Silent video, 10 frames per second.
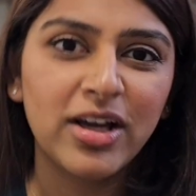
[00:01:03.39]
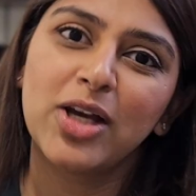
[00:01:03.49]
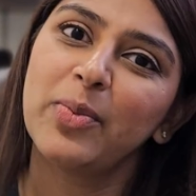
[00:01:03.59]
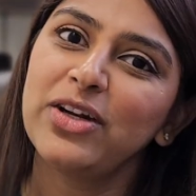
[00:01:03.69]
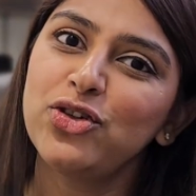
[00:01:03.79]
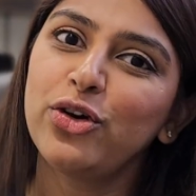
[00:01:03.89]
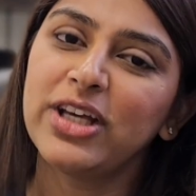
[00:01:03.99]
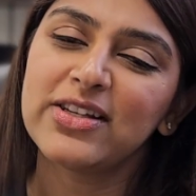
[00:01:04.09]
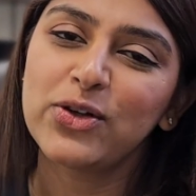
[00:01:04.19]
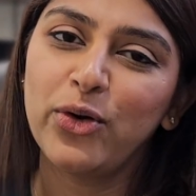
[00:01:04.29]
Comment your
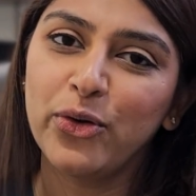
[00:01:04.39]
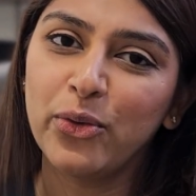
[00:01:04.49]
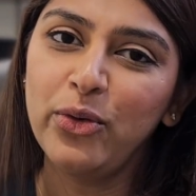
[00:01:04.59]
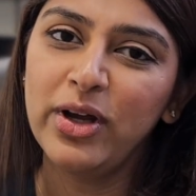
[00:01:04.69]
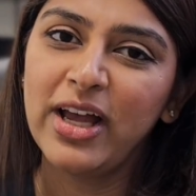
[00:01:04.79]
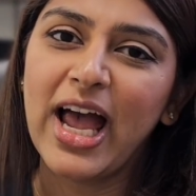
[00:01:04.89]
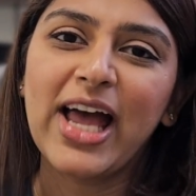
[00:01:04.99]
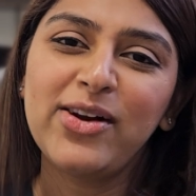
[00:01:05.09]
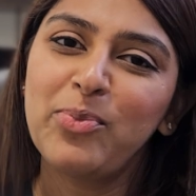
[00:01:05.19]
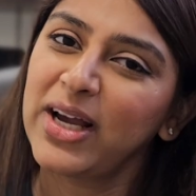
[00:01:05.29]
yes or no.
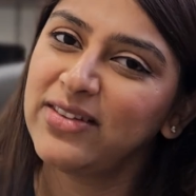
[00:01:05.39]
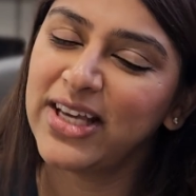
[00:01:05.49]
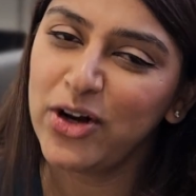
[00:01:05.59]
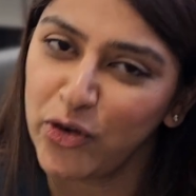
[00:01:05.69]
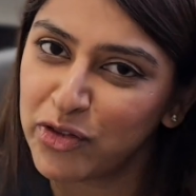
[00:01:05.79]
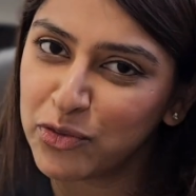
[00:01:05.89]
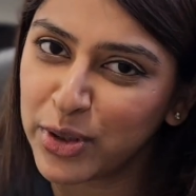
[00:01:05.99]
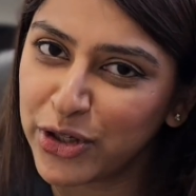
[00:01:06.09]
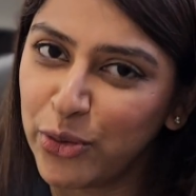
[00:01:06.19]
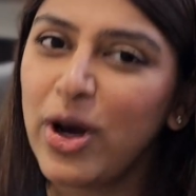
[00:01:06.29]
And by the end of the
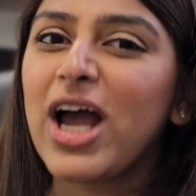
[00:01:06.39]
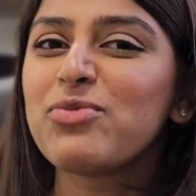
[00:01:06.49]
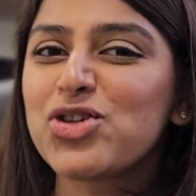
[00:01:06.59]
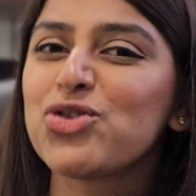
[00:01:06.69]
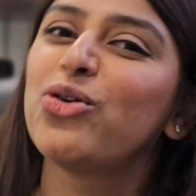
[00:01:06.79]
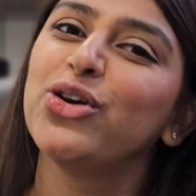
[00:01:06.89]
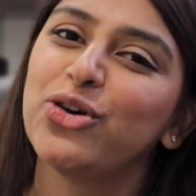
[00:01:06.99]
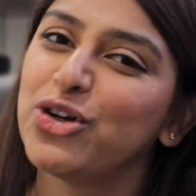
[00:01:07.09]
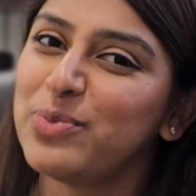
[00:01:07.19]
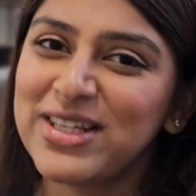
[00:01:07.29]
video, I'm sure you're
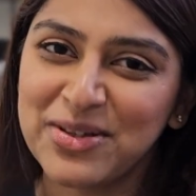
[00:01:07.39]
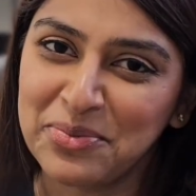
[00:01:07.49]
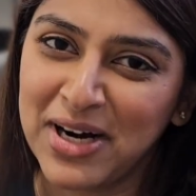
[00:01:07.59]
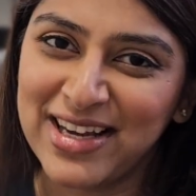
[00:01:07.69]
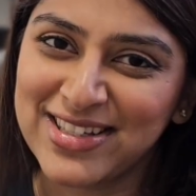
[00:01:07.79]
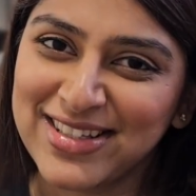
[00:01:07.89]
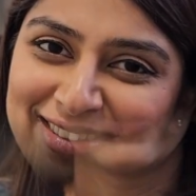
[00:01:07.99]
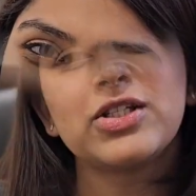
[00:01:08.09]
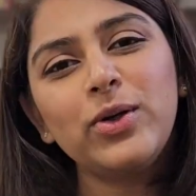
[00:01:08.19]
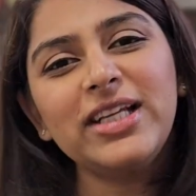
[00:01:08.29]
going to be surprised.
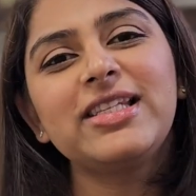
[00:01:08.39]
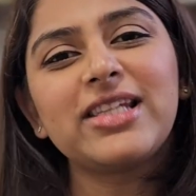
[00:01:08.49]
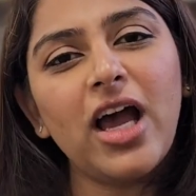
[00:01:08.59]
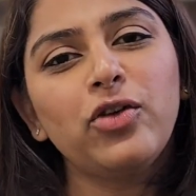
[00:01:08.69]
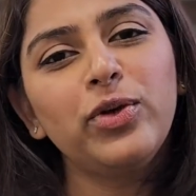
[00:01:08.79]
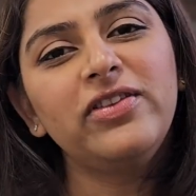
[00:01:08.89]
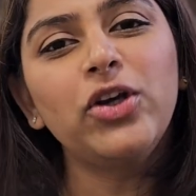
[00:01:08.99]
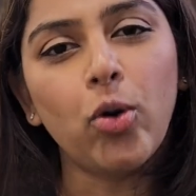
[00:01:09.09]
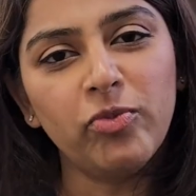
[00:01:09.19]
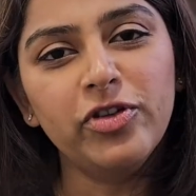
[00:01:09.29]
So let's start with
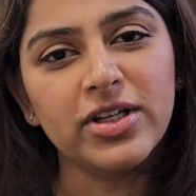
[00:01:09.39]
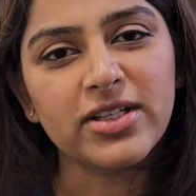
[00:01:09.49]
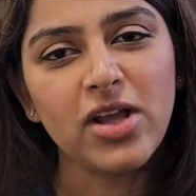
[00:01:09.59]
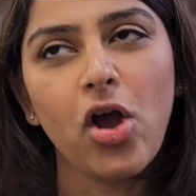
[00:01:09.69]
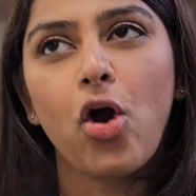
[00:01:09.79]
the obvious.